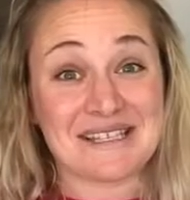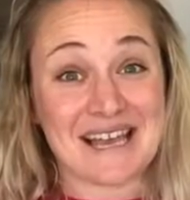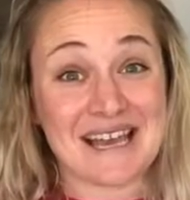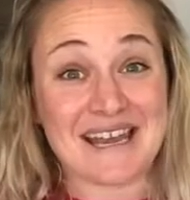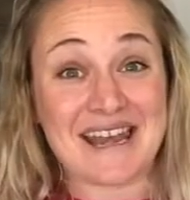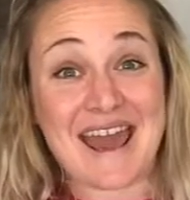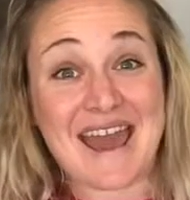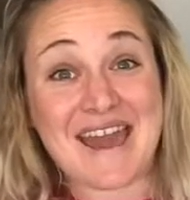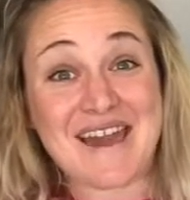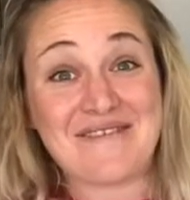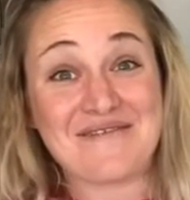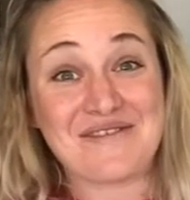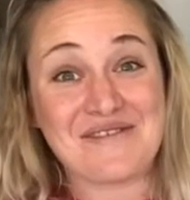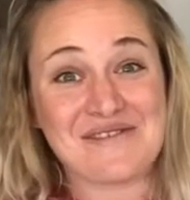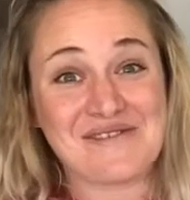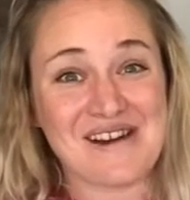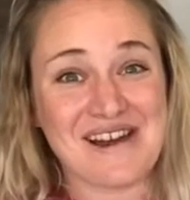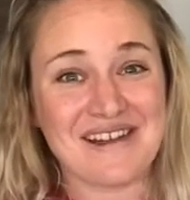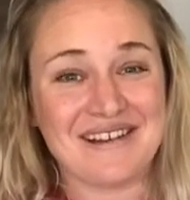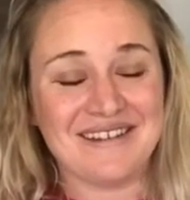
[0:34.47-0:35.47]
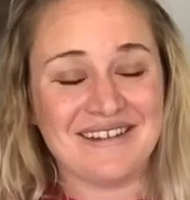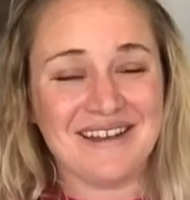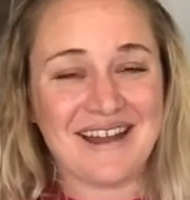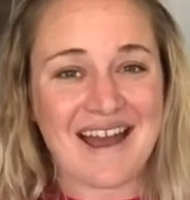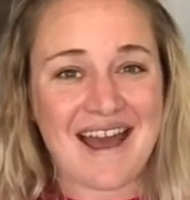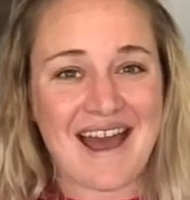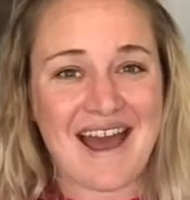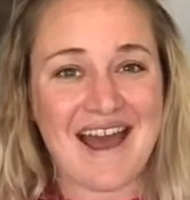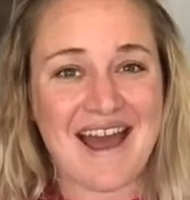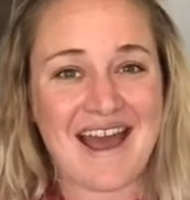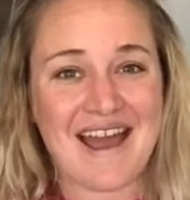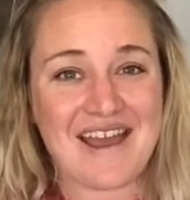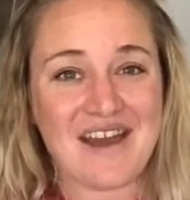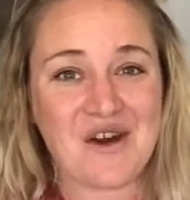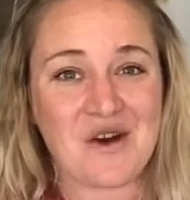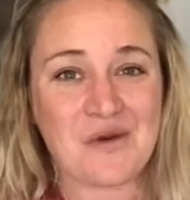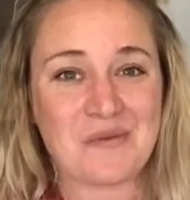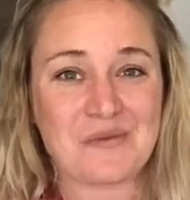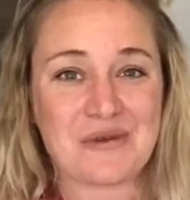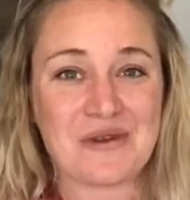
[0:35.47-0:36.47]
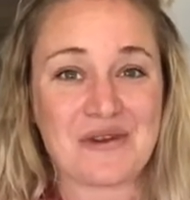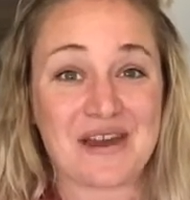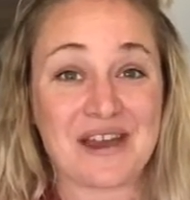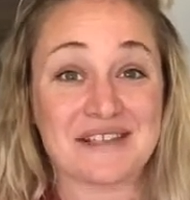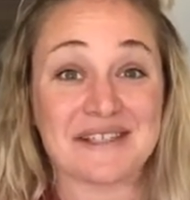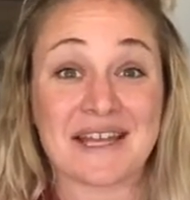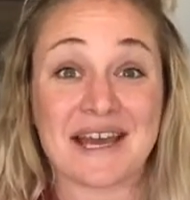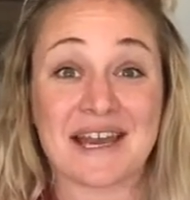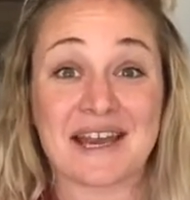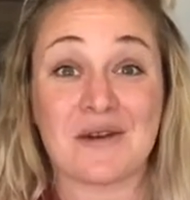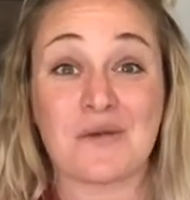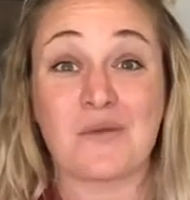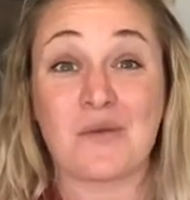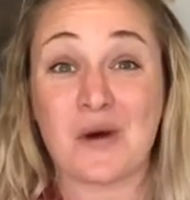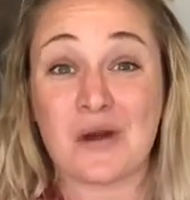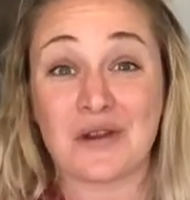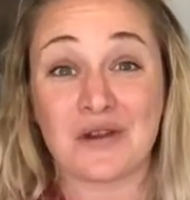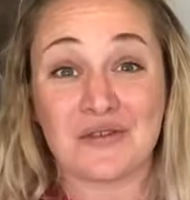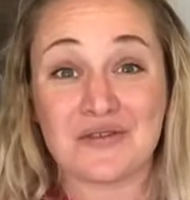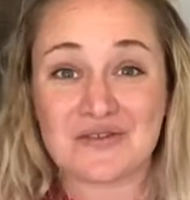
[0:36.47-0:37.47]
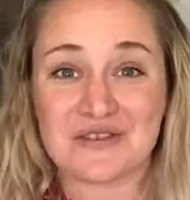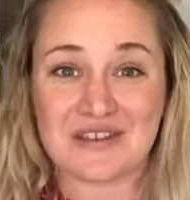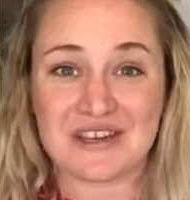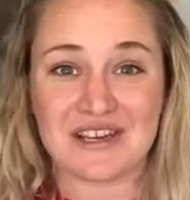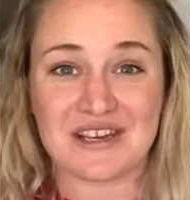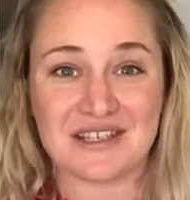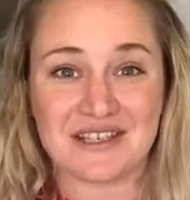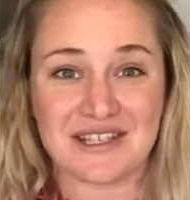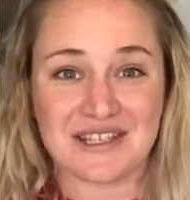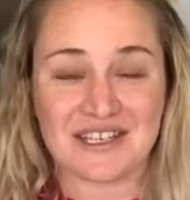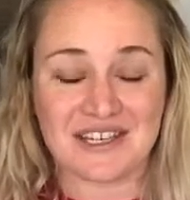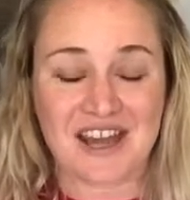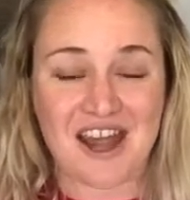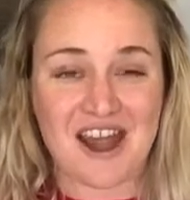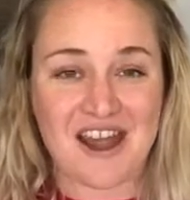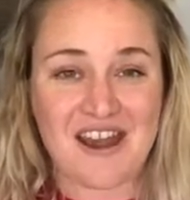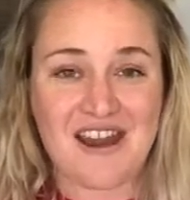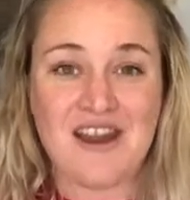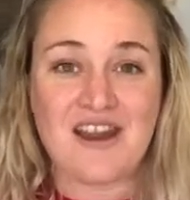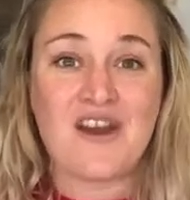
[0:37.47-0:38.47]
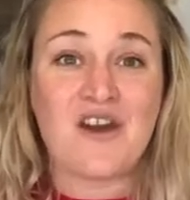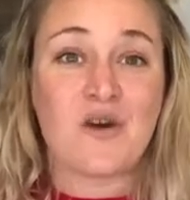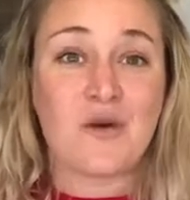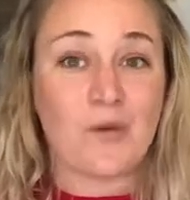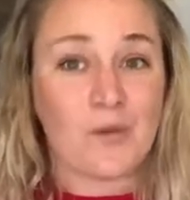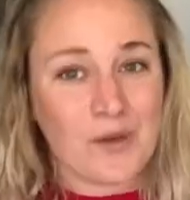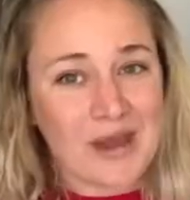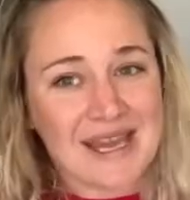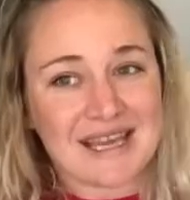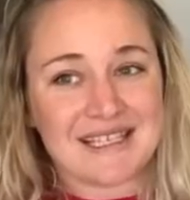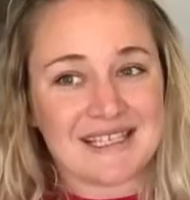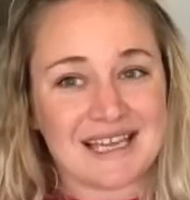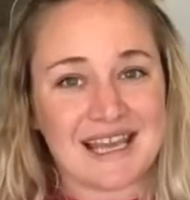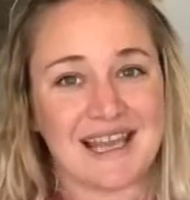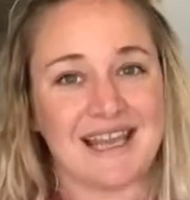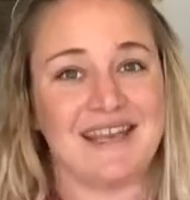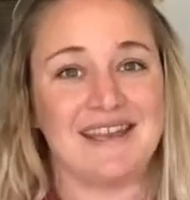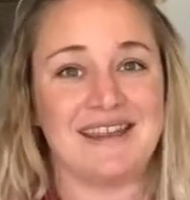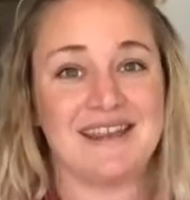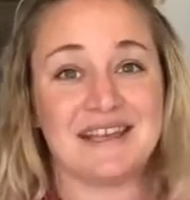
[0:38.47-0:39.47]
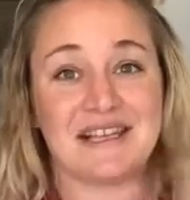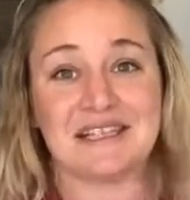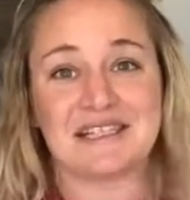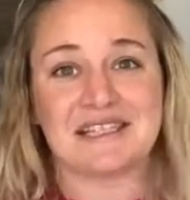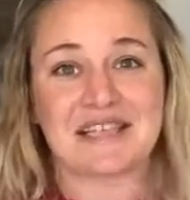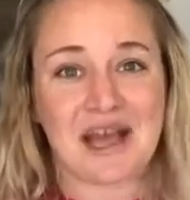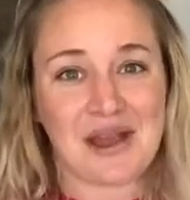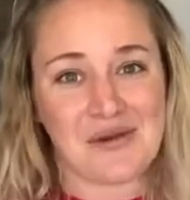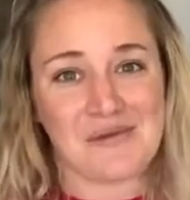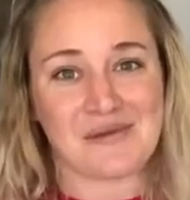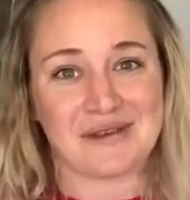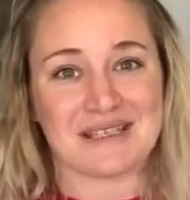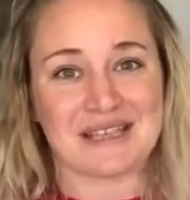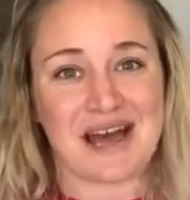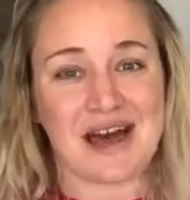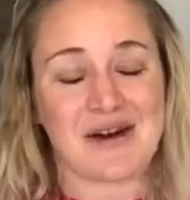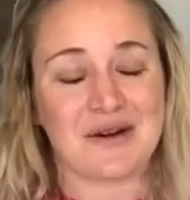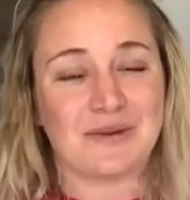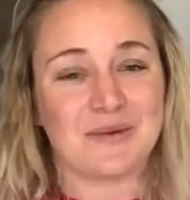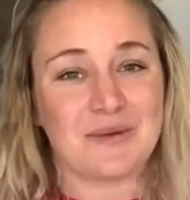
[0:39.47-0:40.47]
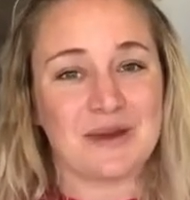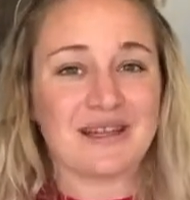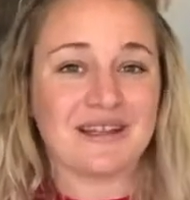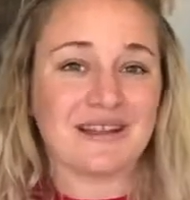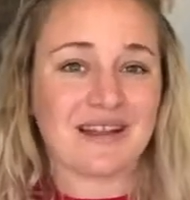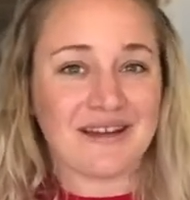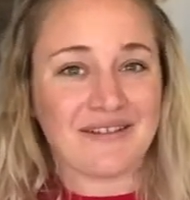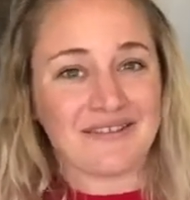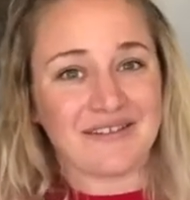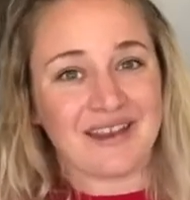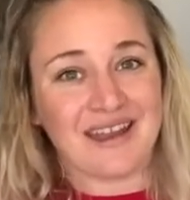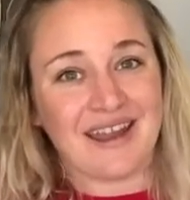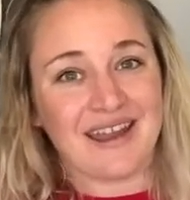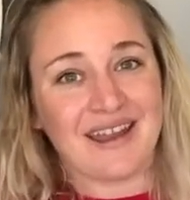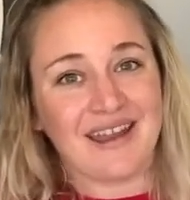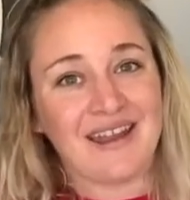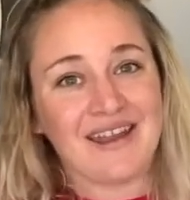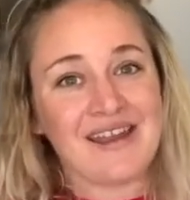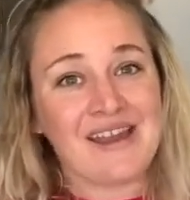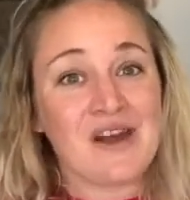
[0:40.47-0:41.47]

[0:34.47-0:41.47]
Sunday, everyone. I hope you guys had a wonderful Easter. We did. The sun was out. We loved it.